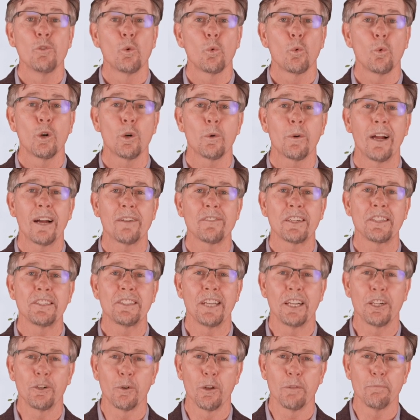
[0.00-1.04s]
We were having
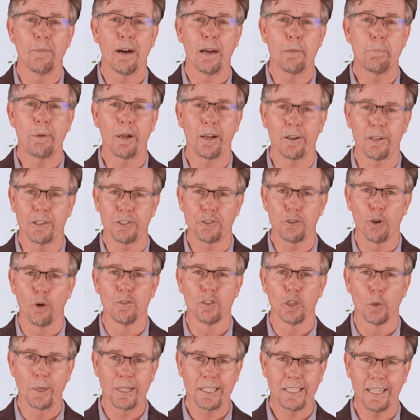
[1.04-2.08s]
dinner with my parents over
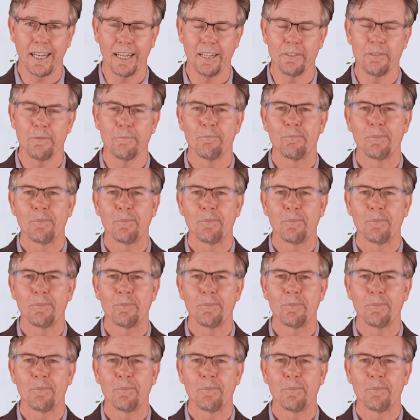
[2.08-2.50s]
the weekend,